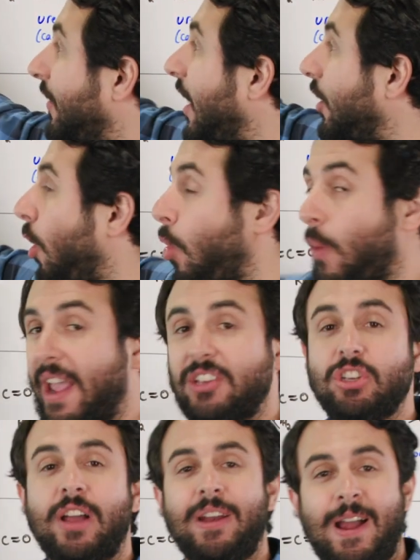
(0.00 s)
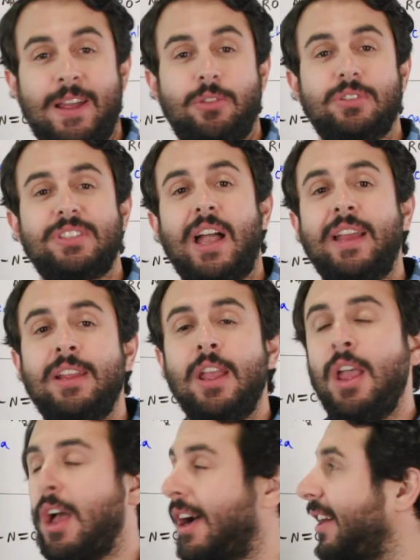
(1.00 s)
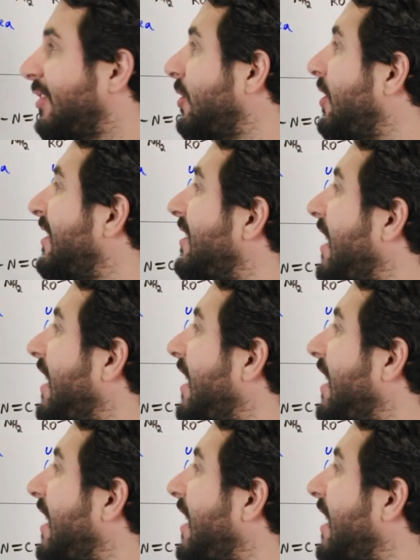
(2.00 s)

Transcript: we've got OH on either side. Uh, so this